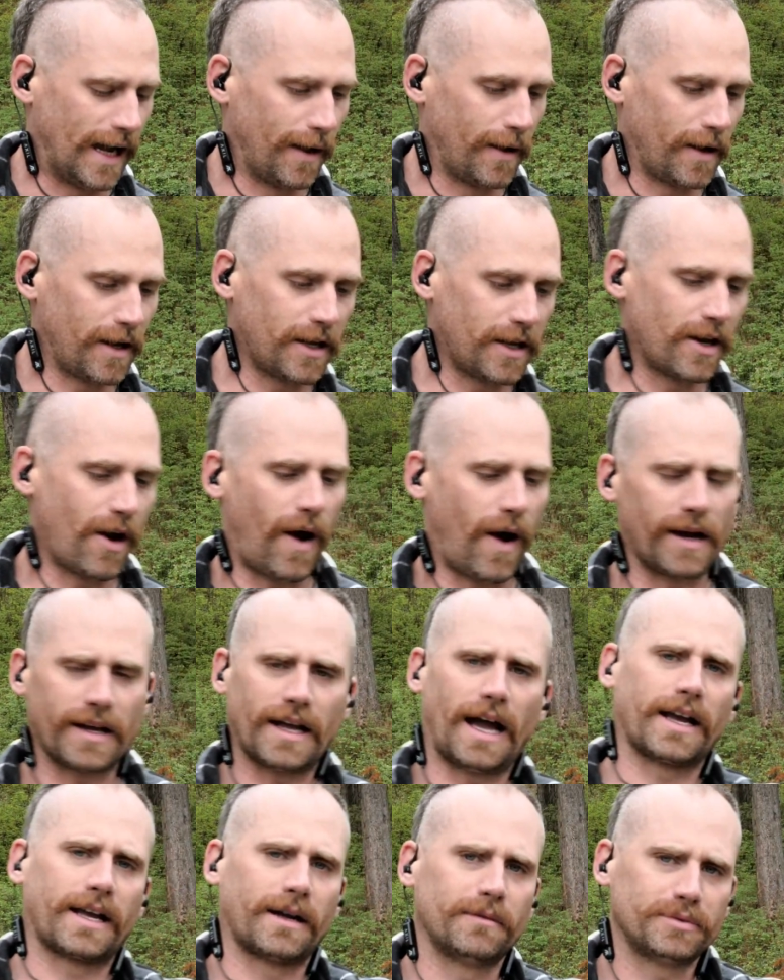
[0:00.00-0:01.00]
You know,
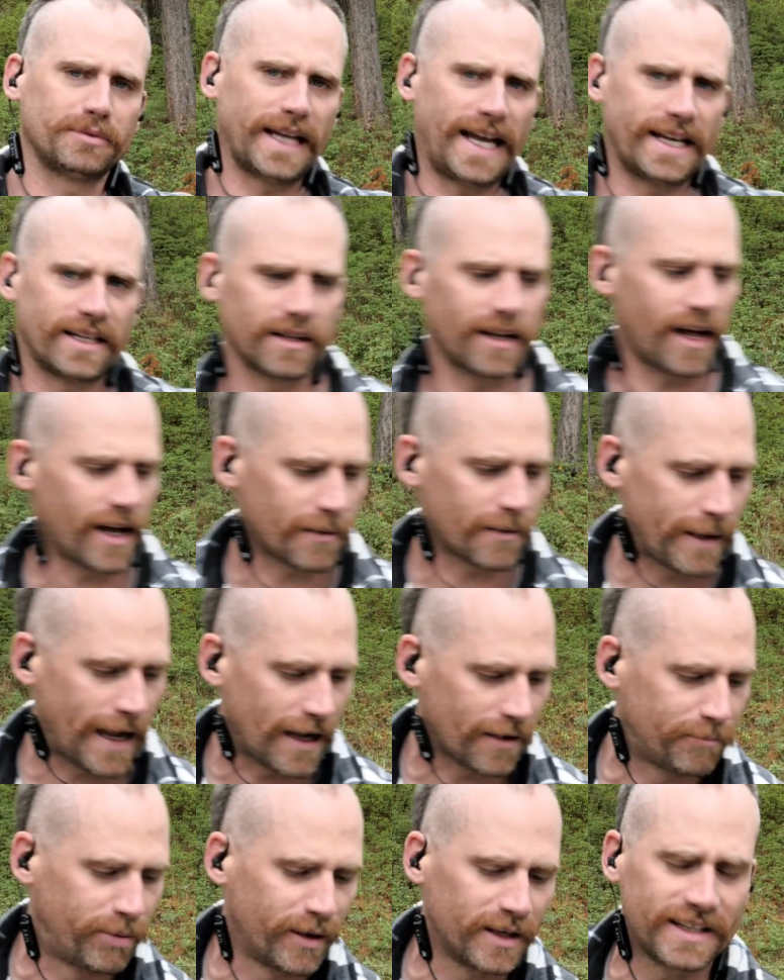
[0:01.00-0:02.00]
I complained a lot
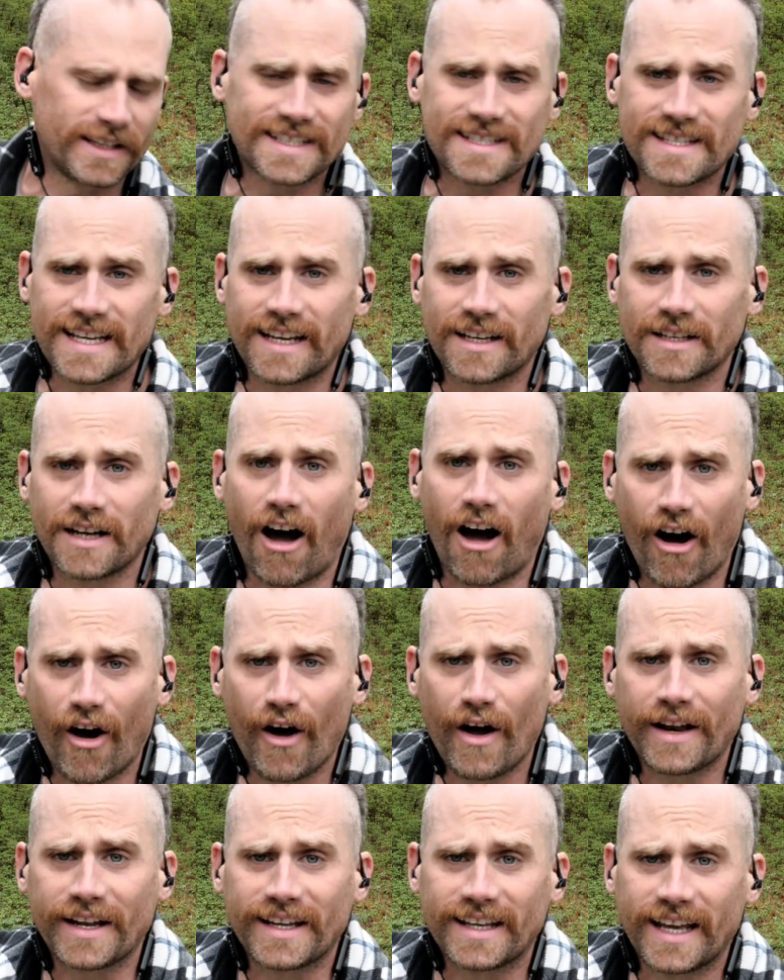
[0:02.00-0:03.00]
about putting this thing
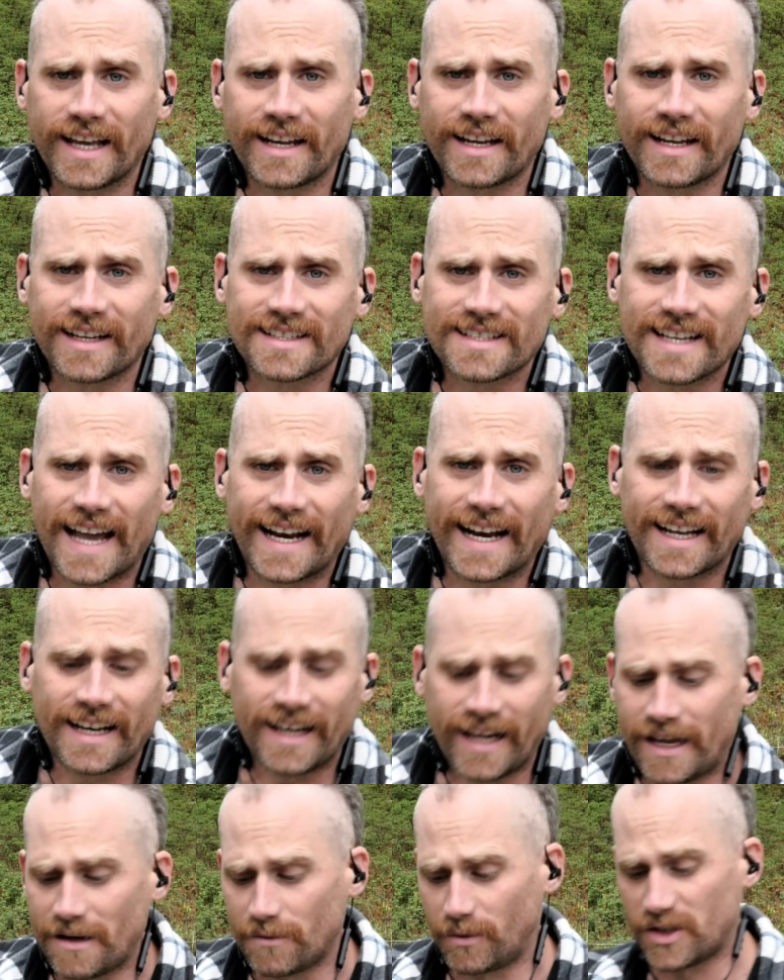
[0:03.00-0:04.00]
on and getting it sighted
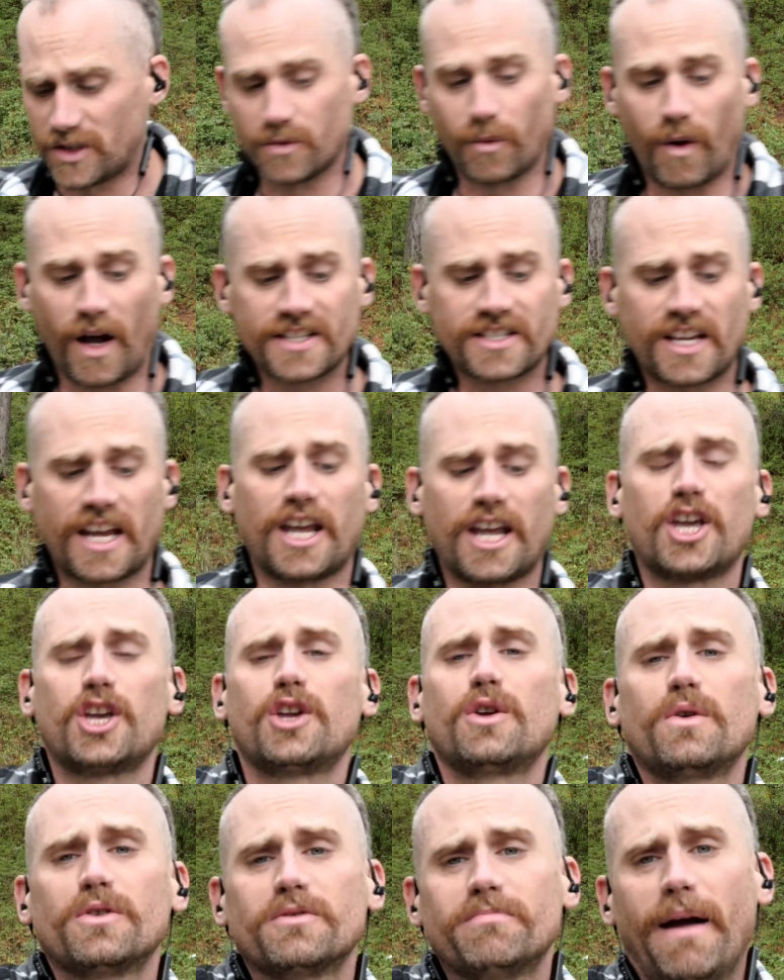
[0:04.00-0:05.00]
in, which was a
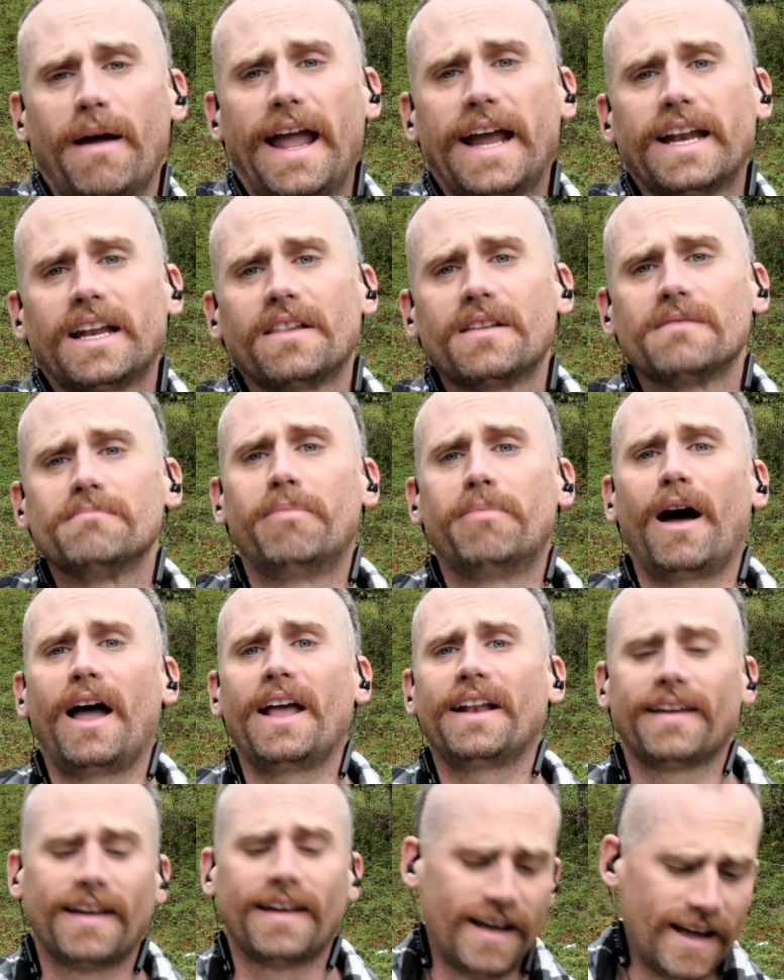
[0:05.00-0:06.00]
huge pain in the
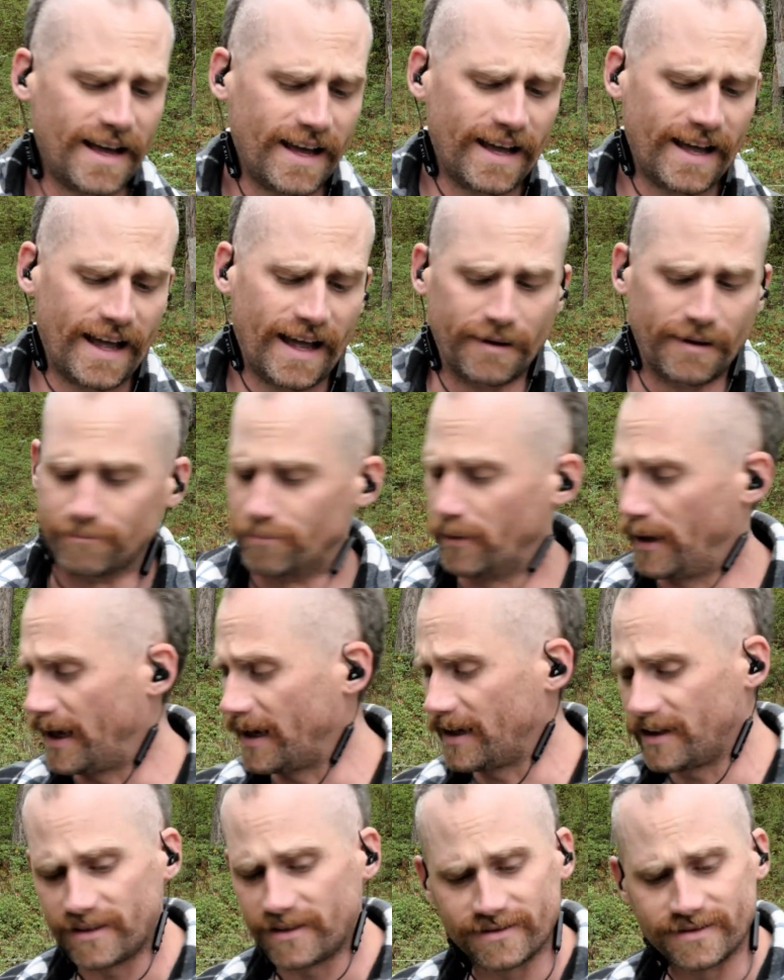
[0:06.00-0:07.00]
butt.
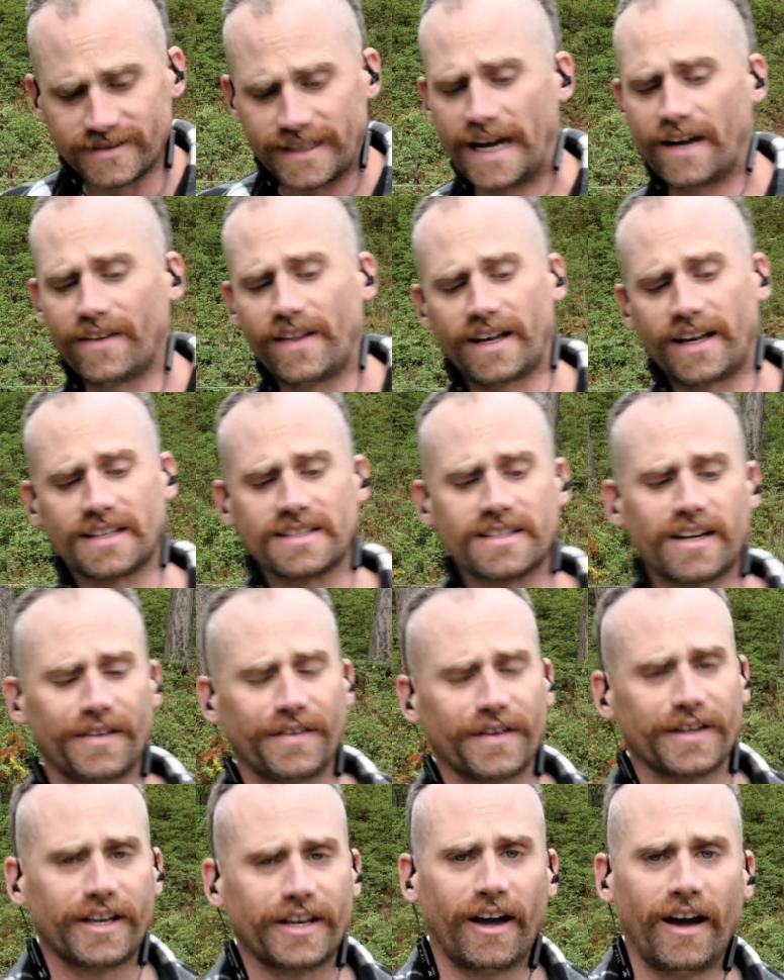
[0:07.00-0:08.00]
But now that it's on
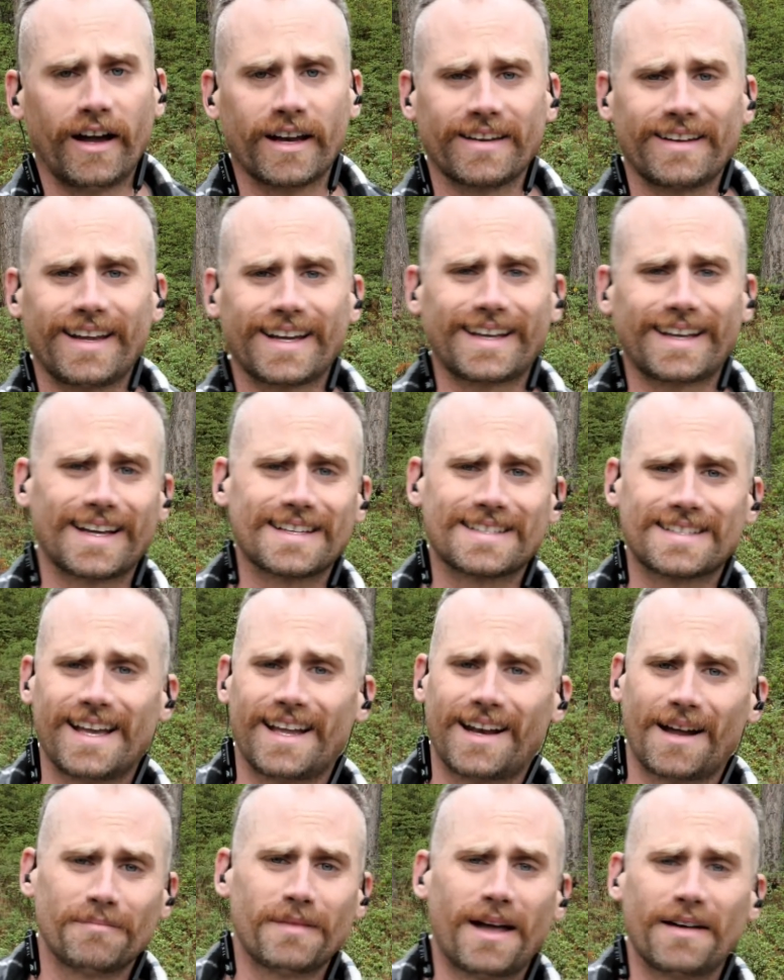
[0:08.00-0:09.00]
the gun, and like I
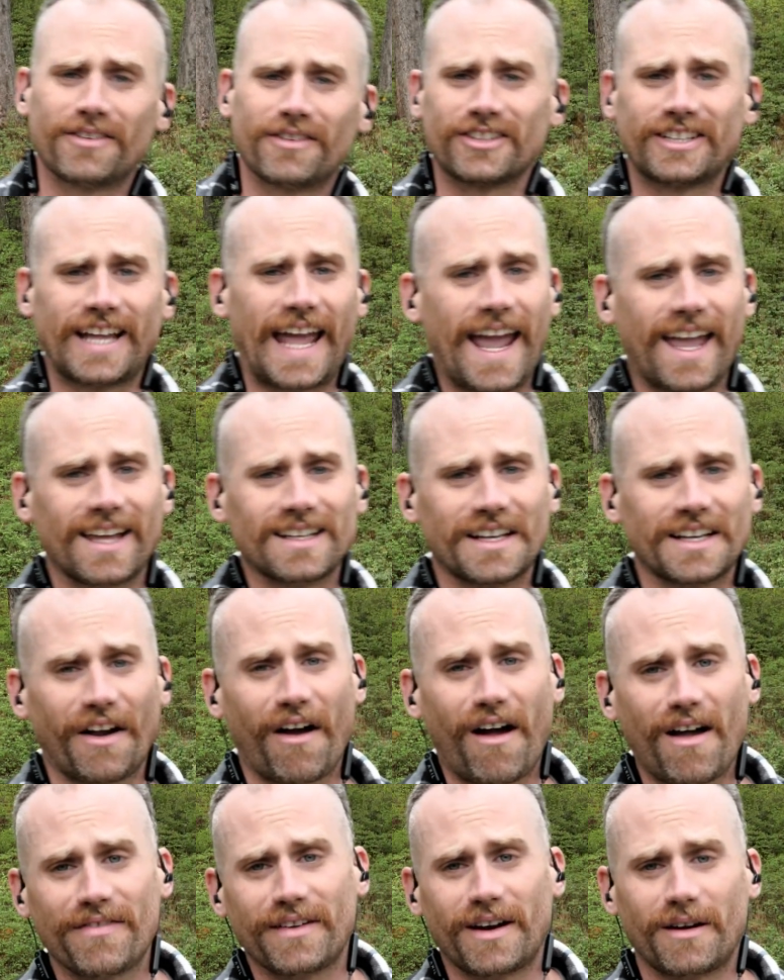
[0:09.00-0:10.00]
said, I'm never taking it
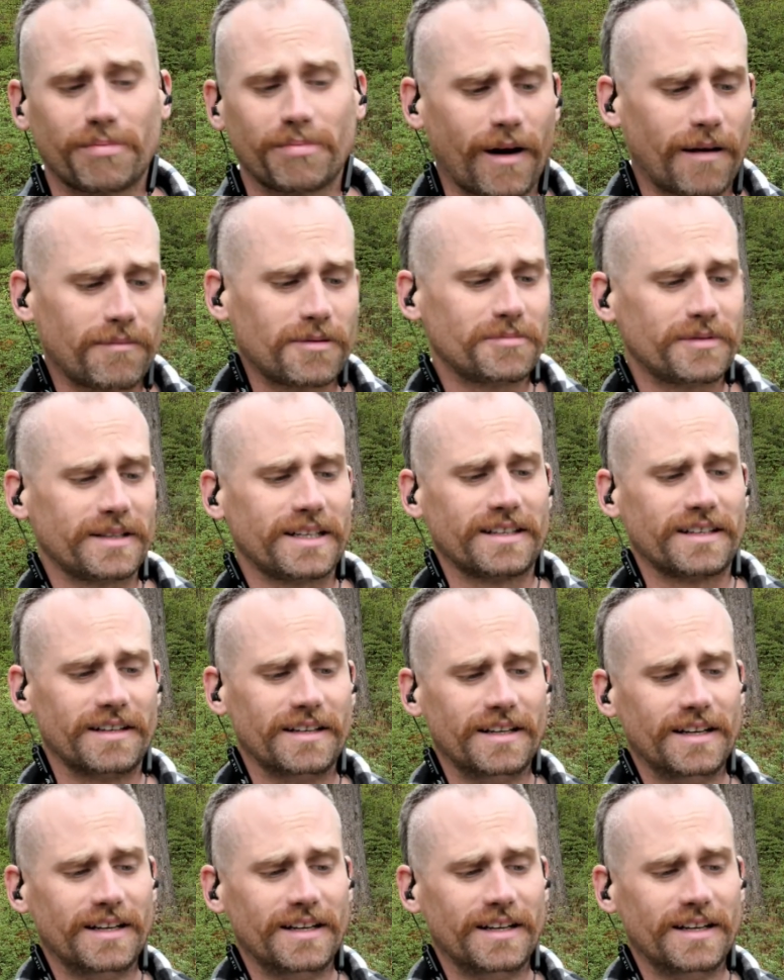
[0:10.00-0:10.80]
off, and I'll probably